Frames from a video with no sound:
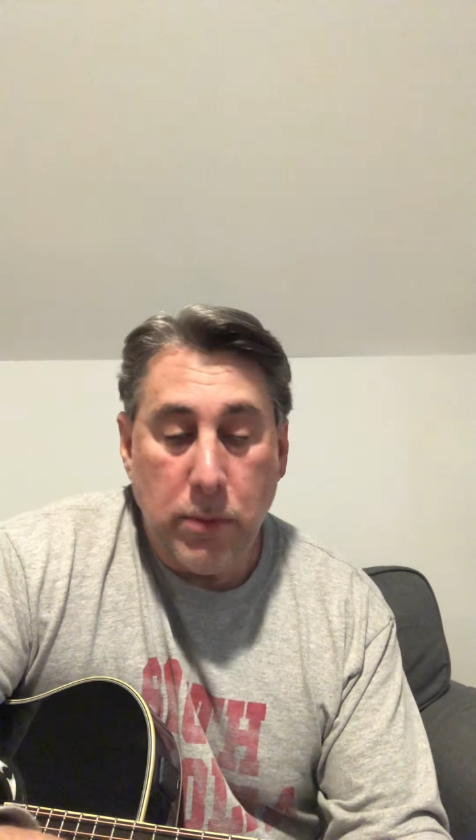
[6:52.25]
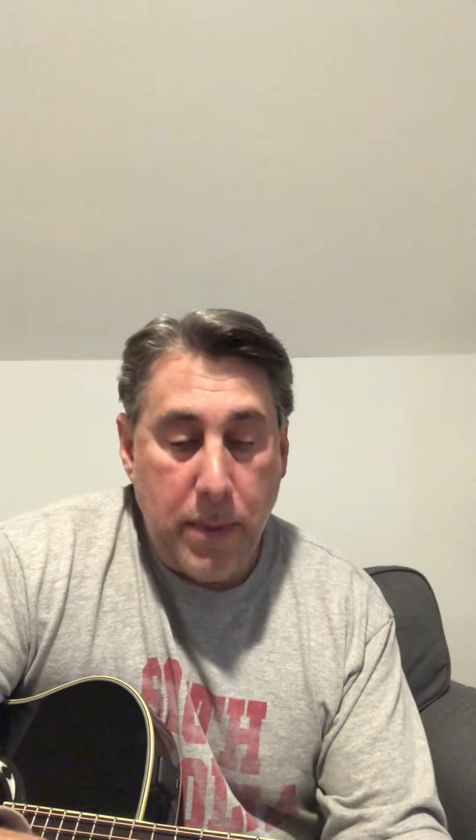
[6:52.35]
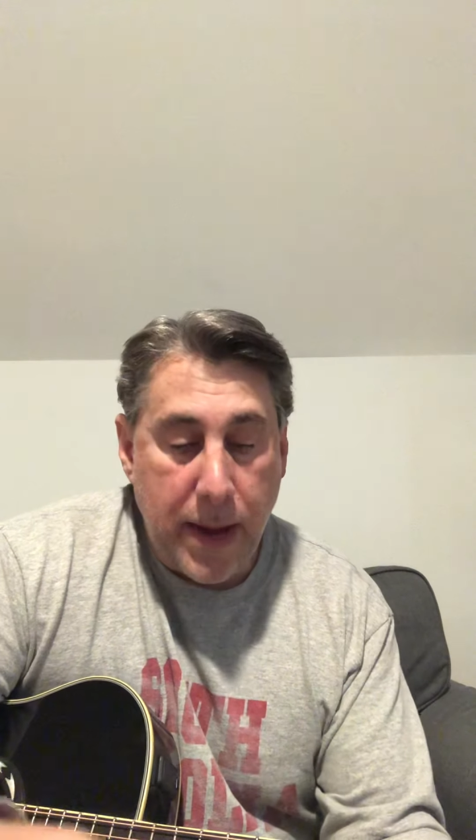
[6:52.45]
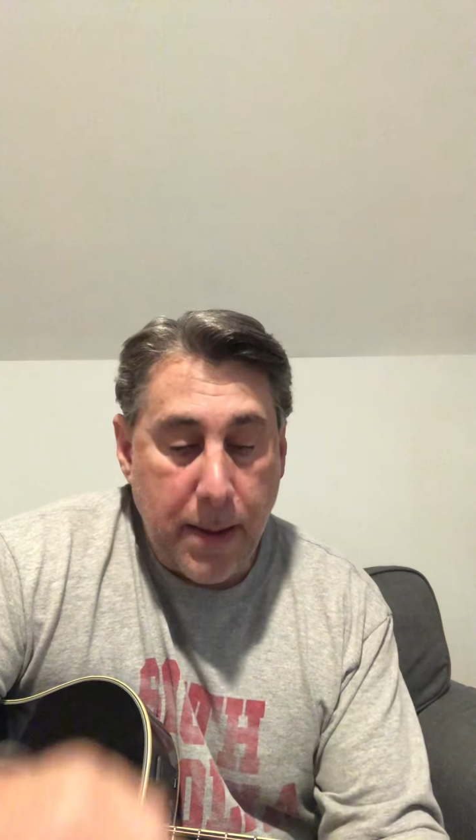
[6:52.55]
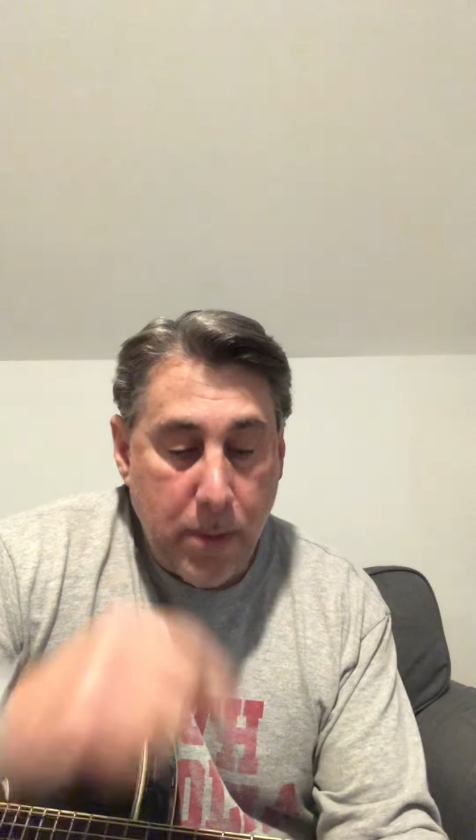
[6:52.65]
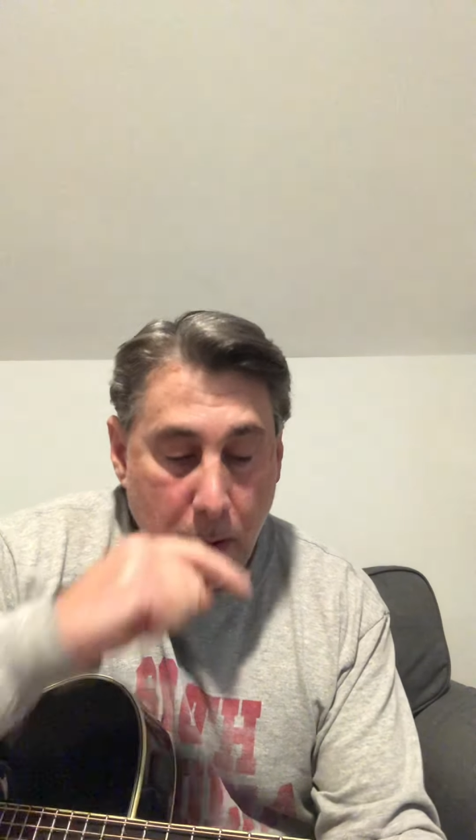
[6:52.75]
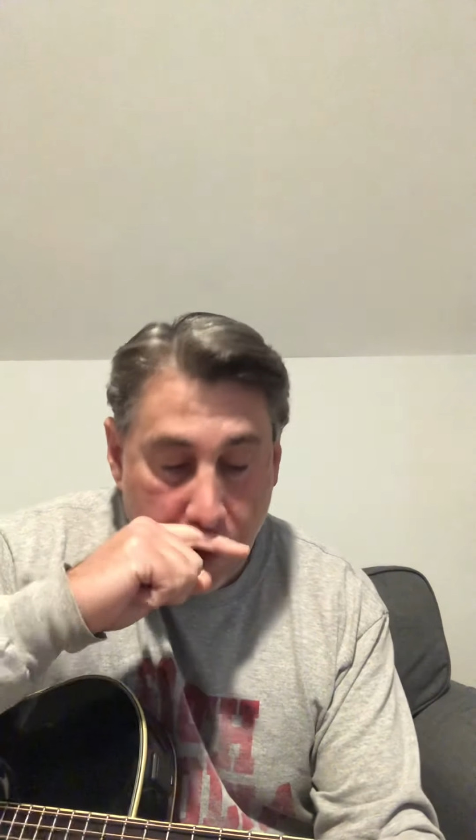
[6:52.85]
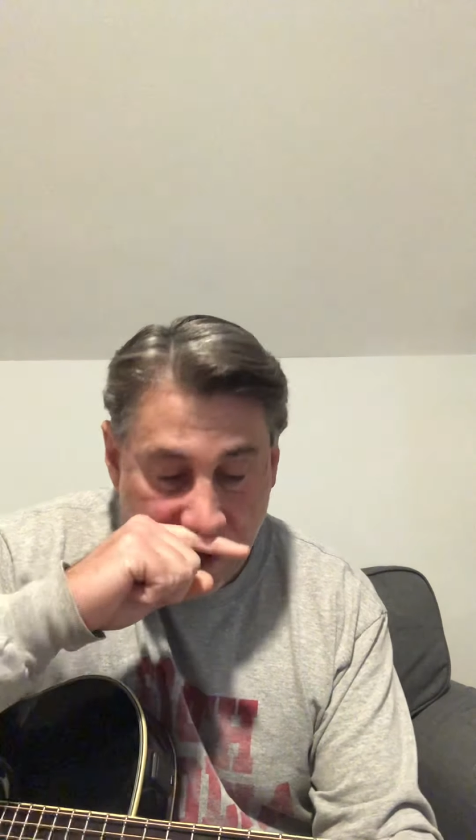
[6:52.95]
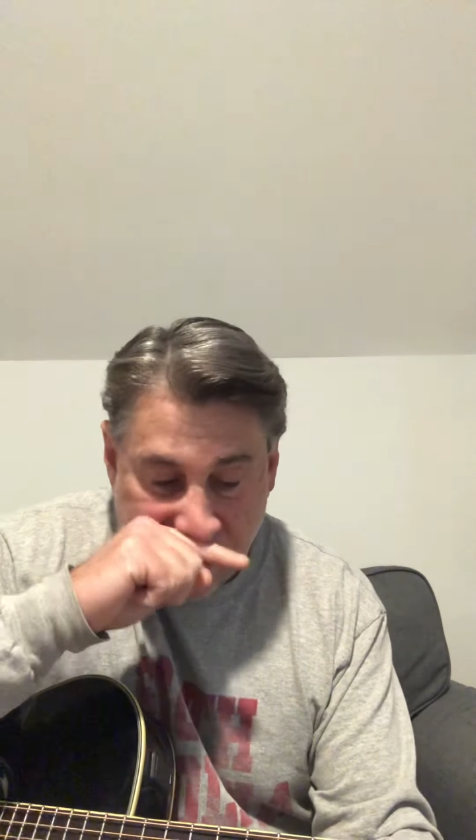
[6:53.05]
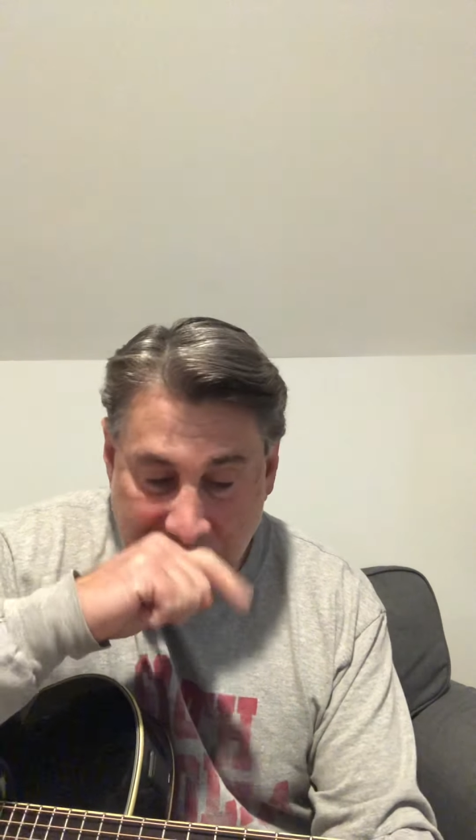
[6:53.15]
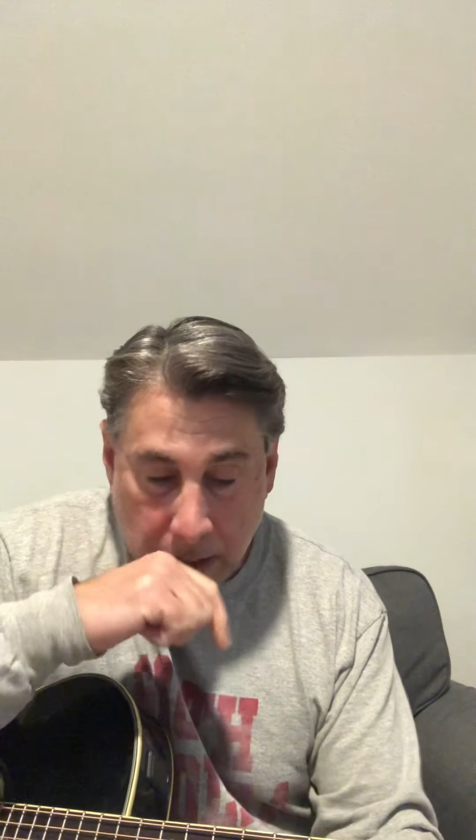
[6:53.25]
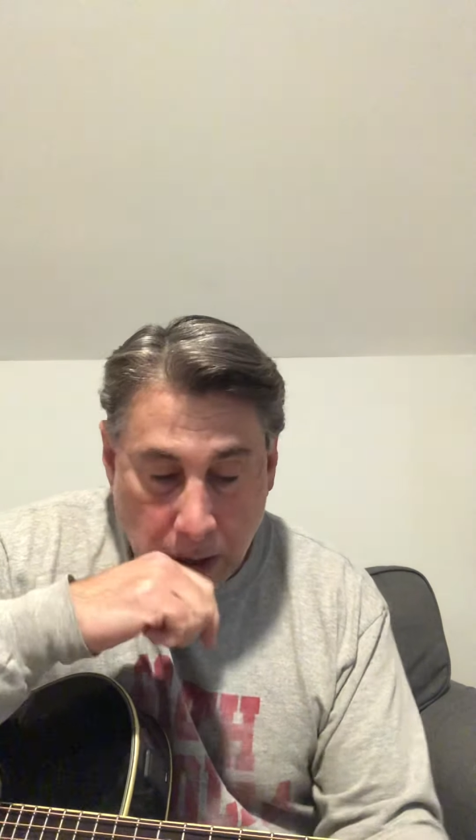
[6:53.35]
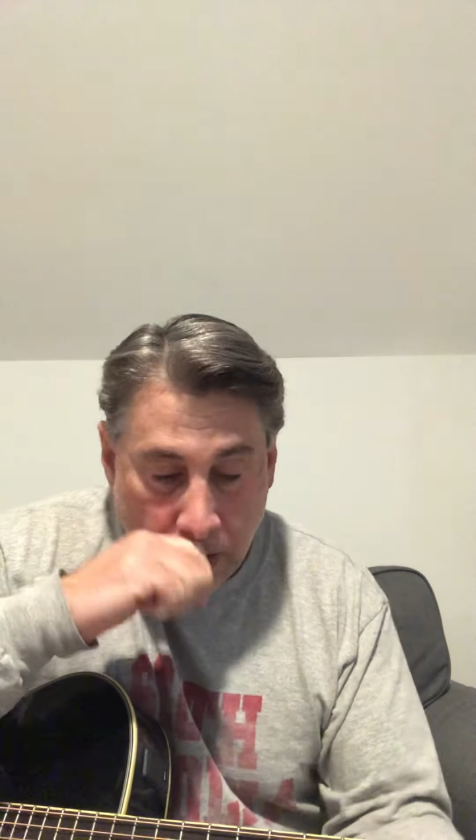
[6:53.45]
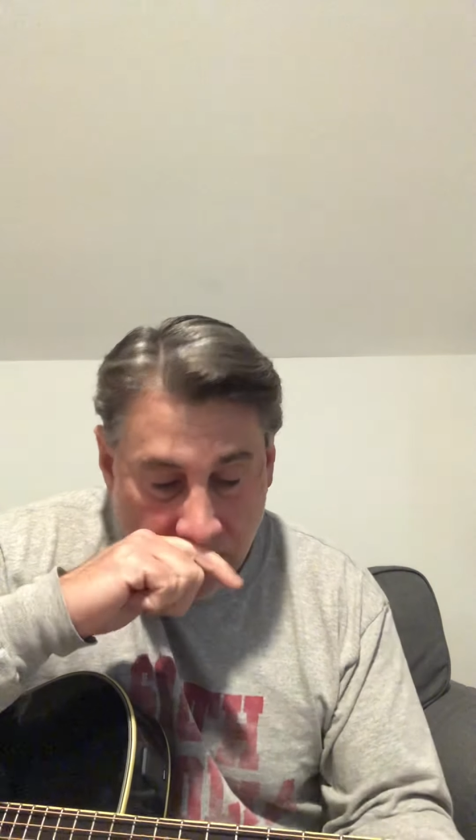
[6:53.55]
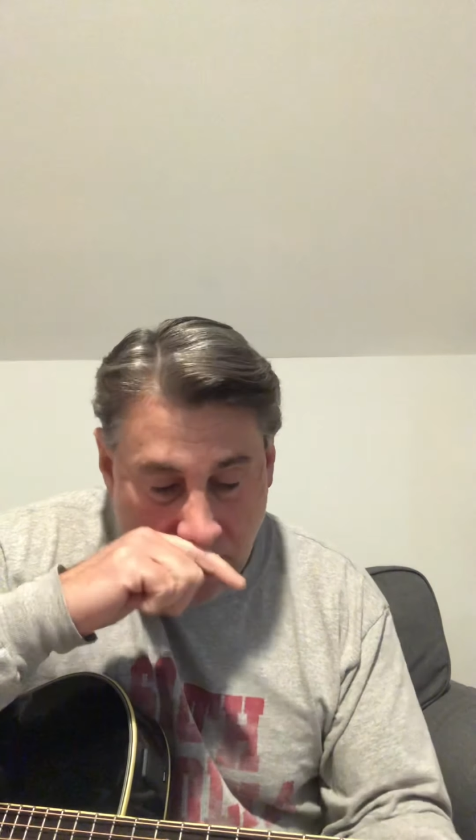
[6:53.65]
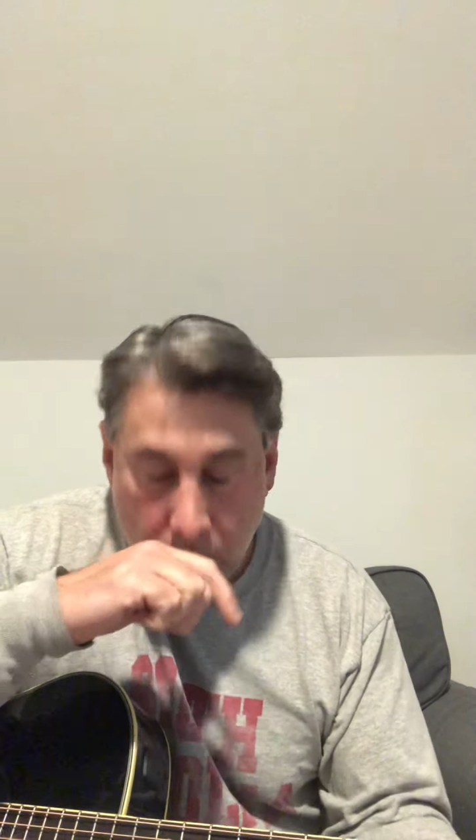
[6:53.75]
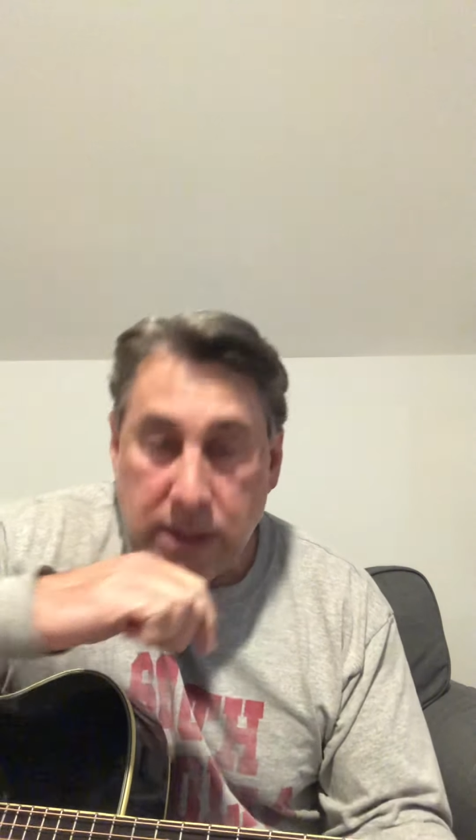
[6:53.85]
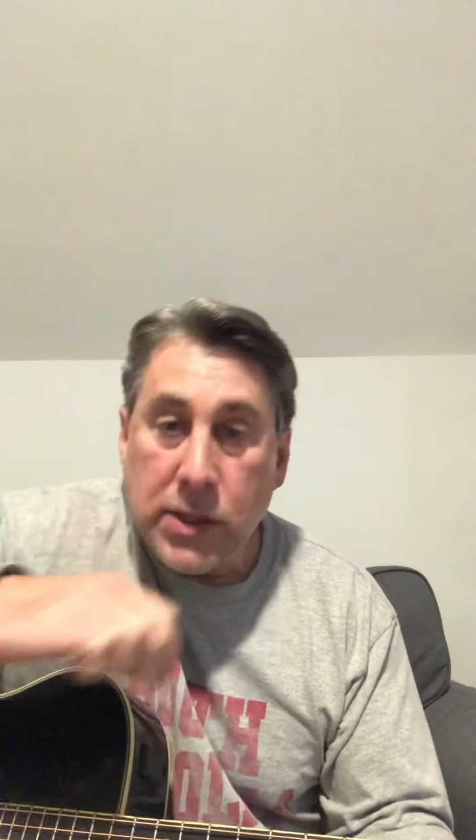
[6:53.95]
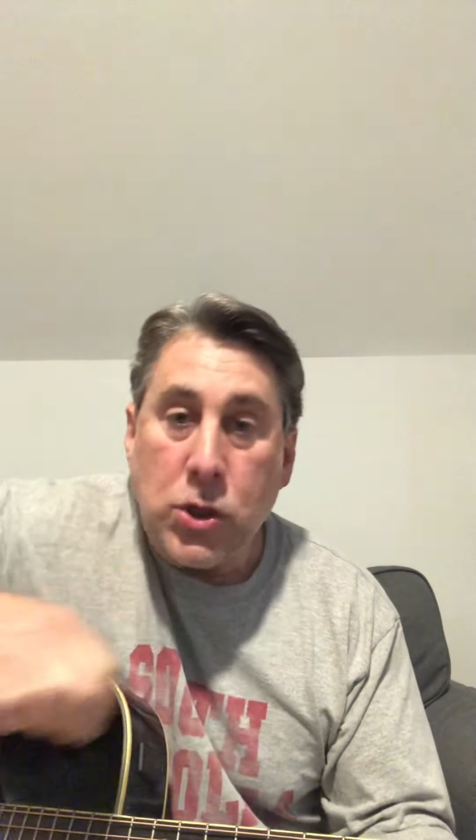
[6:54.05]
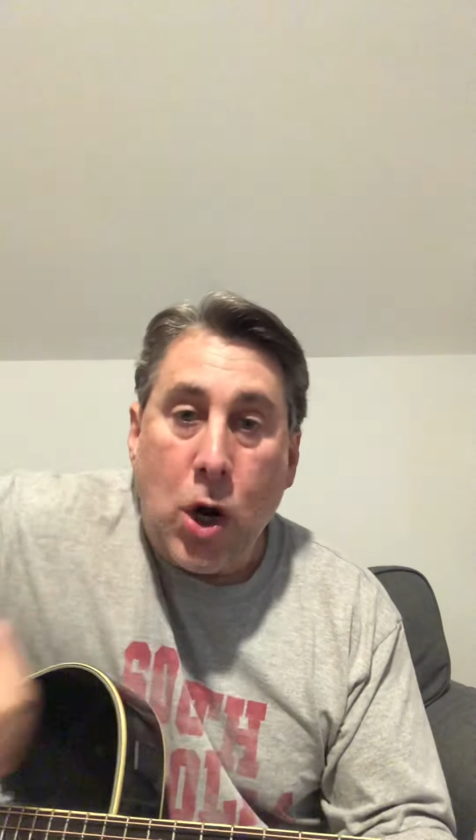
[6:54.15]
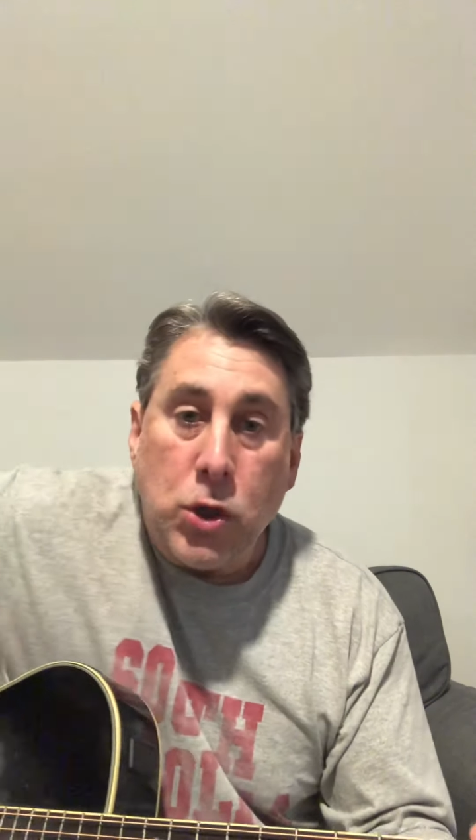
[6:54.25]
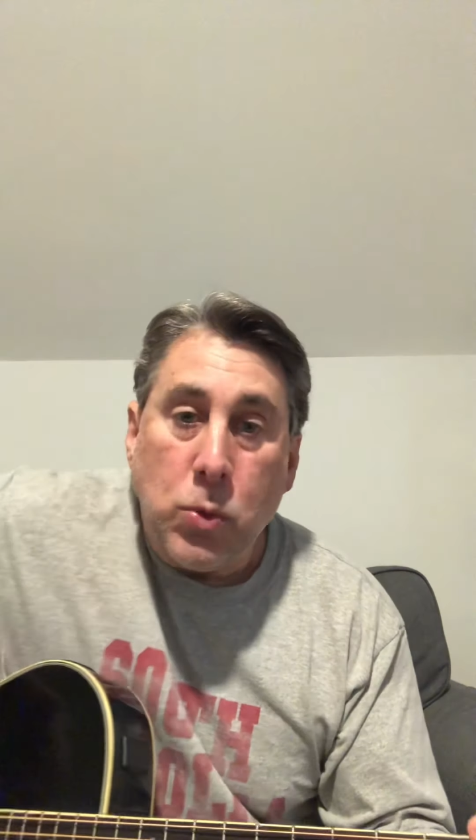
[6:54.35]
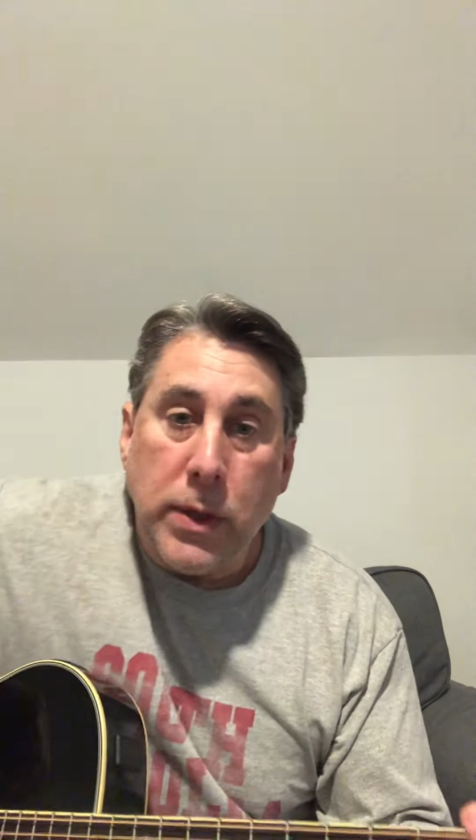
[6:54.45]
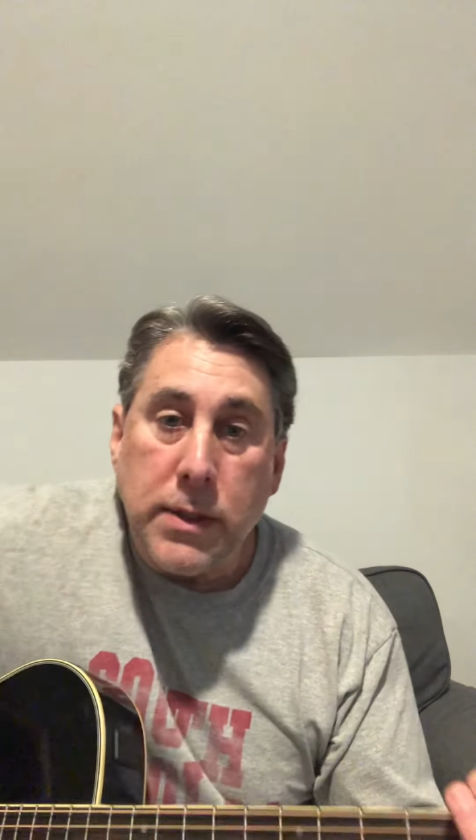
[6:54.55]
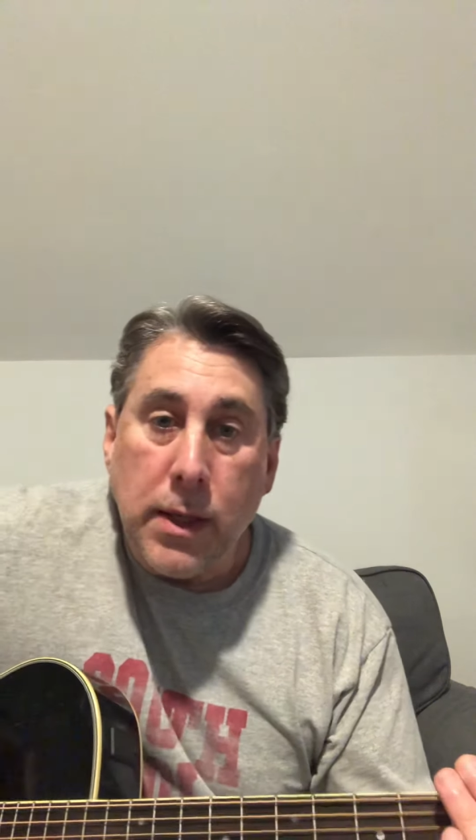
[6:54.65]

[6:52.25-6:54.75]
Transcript: paper, you'll notice it starts with